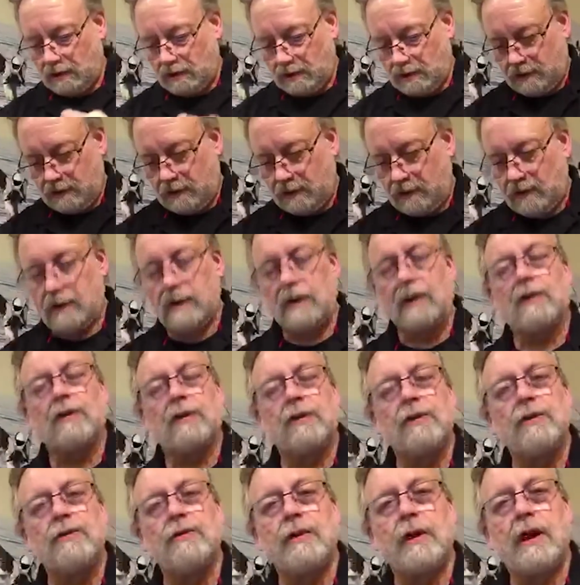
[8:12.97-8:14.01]
include
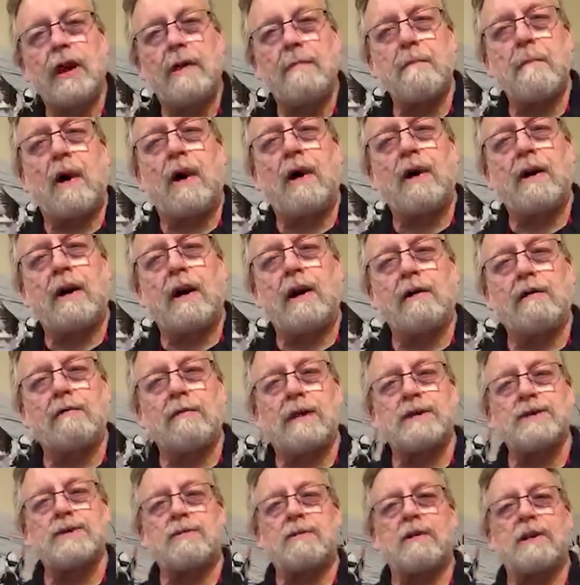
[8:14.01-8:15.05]
a monarch
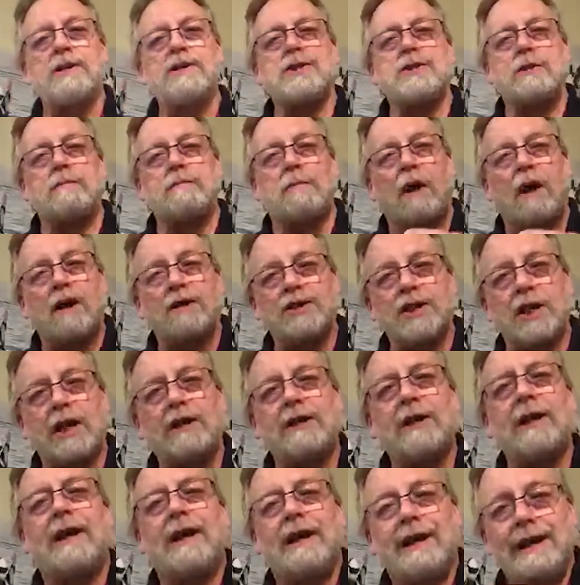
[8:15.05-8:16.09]
restoration project
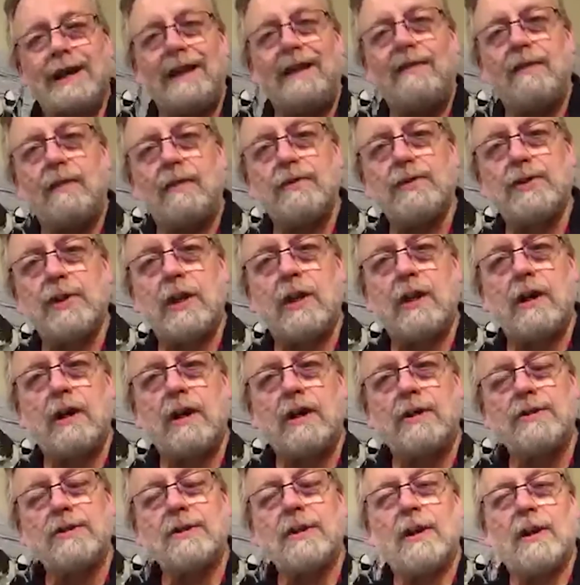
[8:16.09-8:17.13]
in those areas.
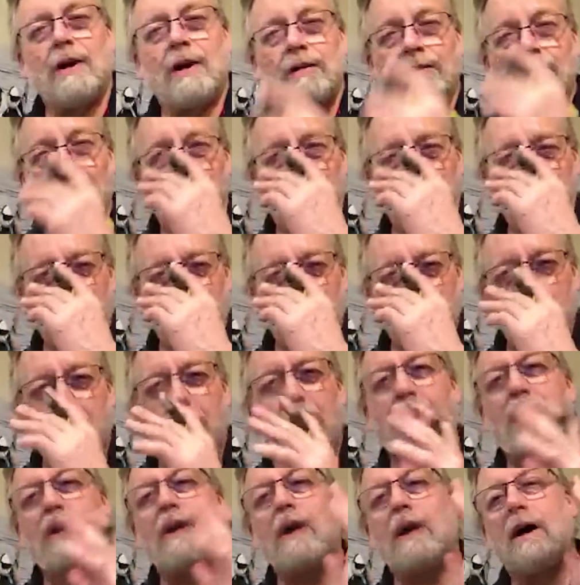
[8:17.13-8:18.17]
So think of the
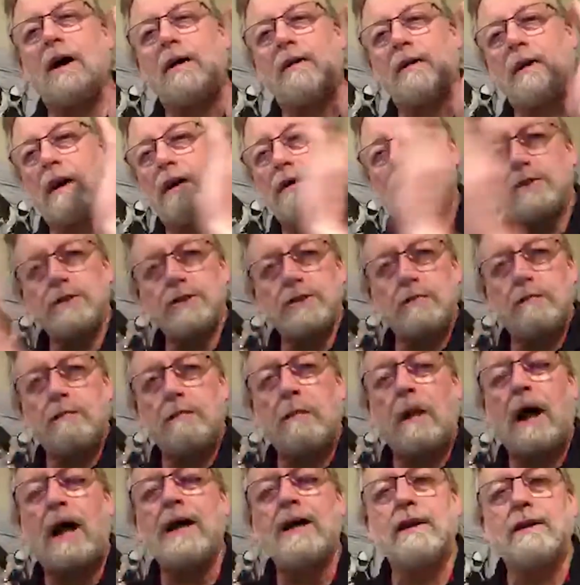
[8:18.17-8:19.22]
hundreds of
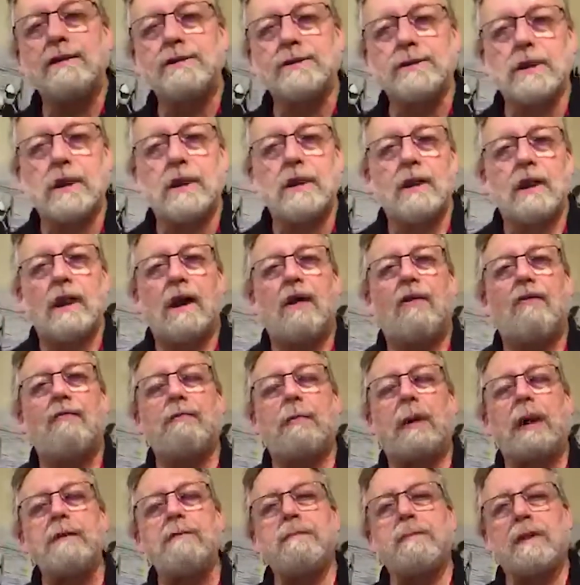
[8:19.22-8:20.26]
miles of
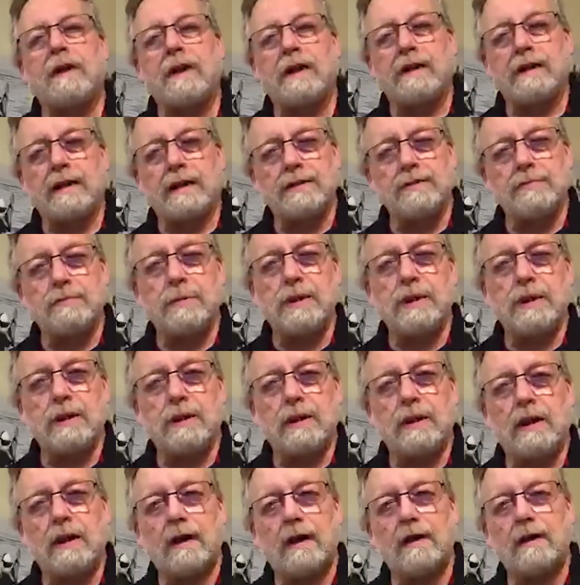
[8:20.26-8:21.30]
pipeline natural
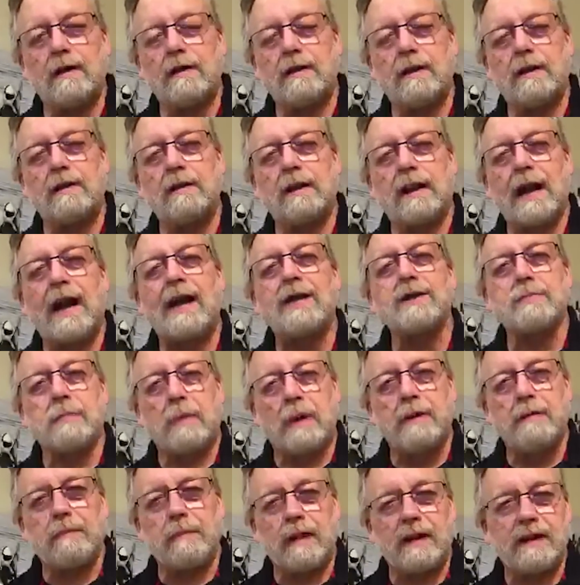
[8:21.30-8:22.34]
gas
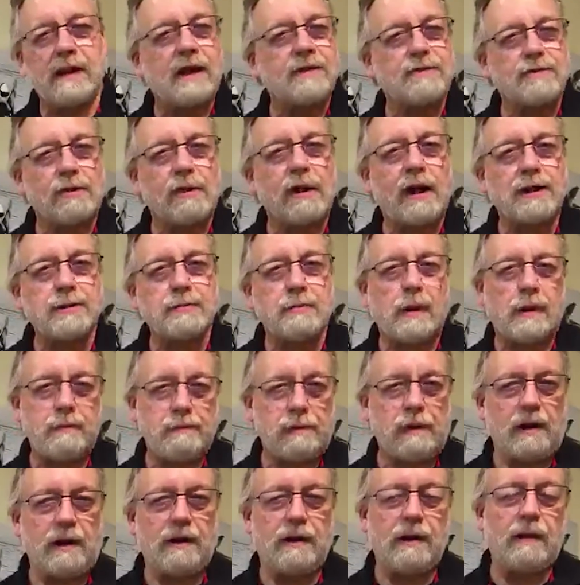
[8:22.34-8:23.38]
pipeline
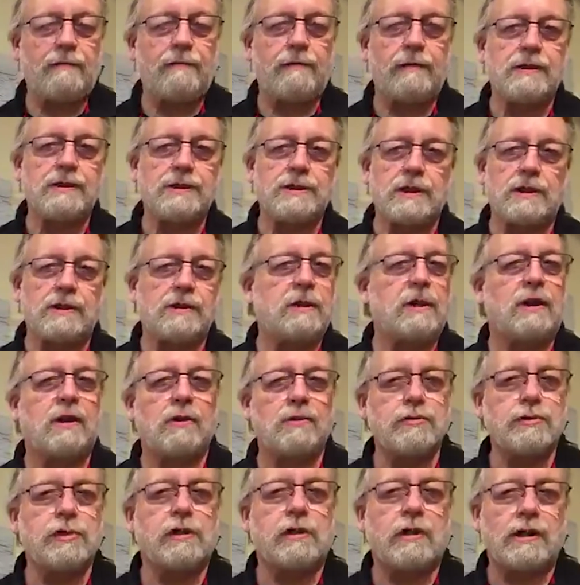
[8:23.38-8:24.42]
that, for instance, that goes
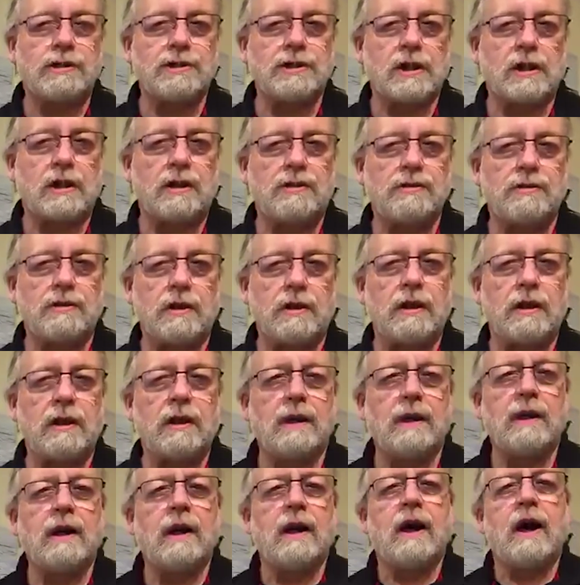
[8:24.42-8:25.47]
across the country.
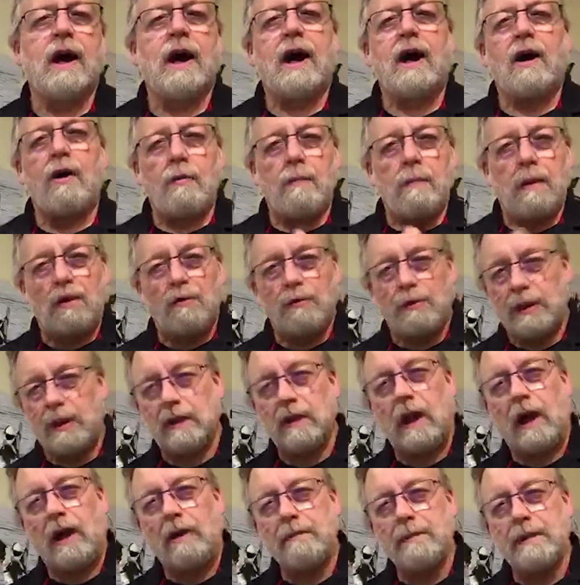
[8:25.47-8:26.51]
How about we
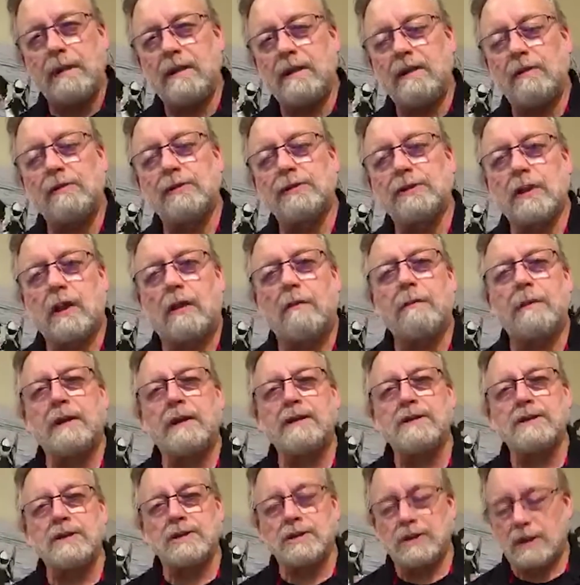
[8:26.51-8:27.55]
lobby those companies and
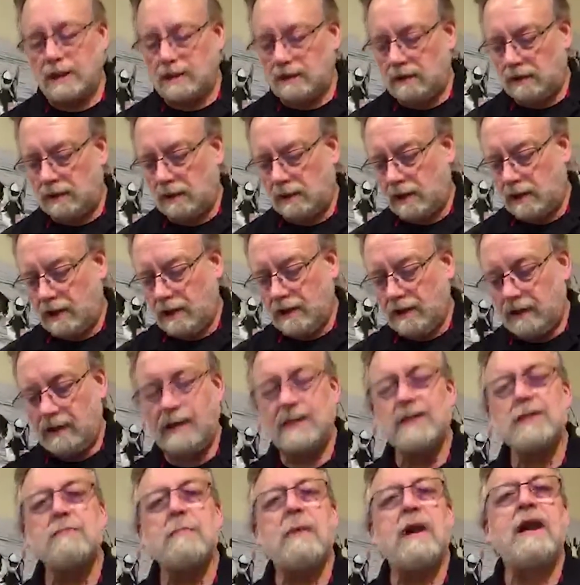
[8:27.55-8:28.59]
say, look, let's
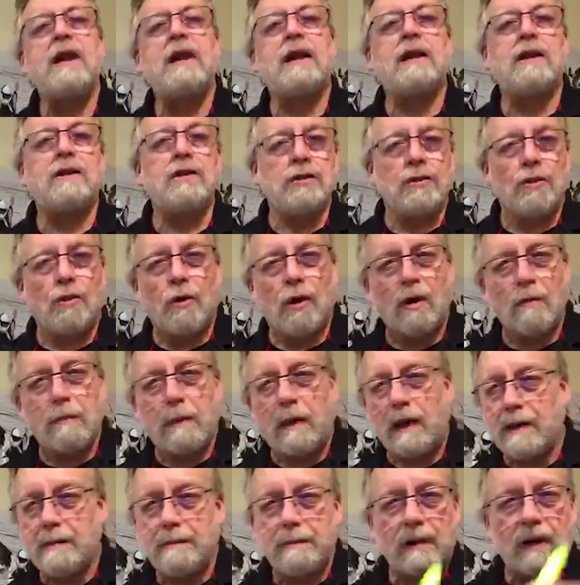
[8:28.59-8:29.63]
make your
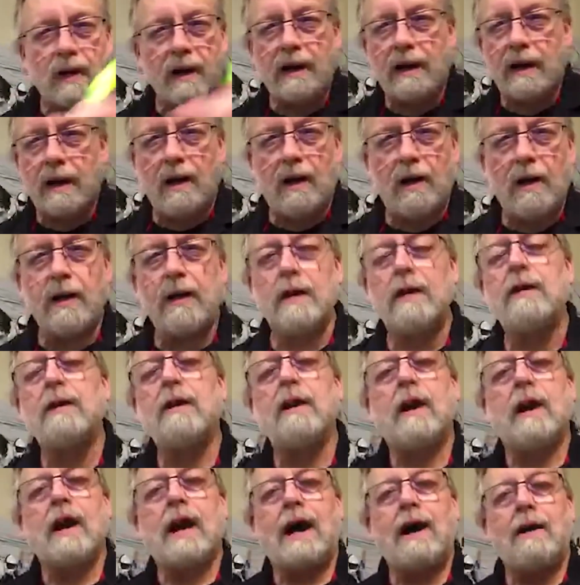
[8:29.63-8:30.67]
pipeline area, how
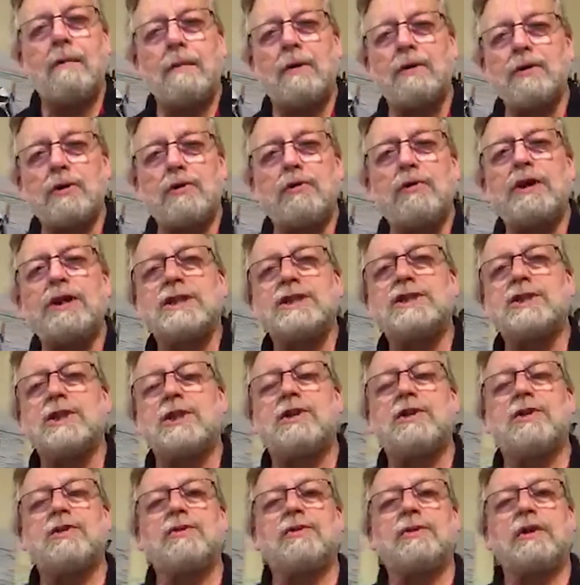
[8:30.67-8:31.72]
about you institute
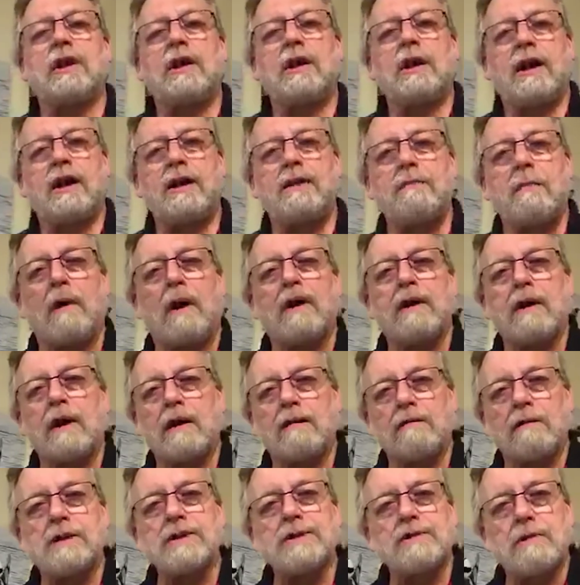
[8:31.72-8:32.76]
a monarch
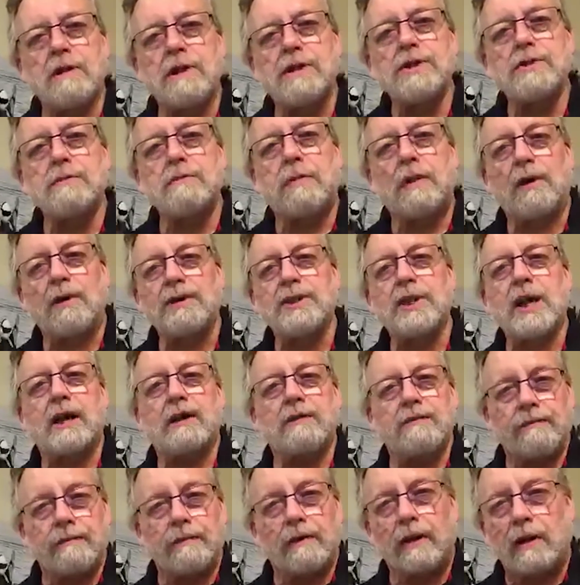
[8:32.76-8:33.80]
restoration project for
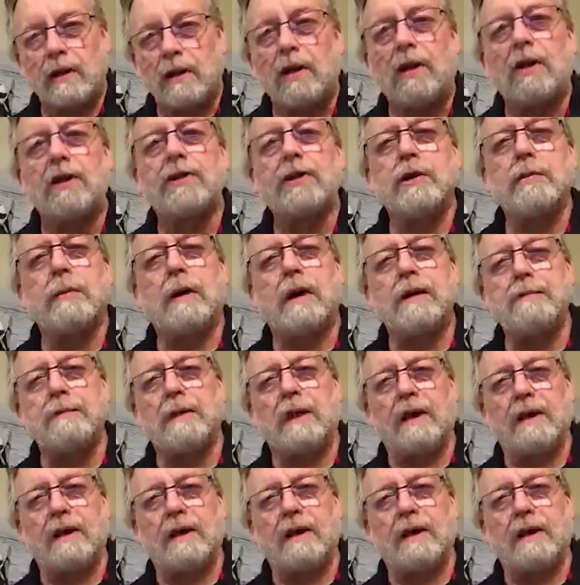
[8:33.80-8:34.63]
along your pipeline?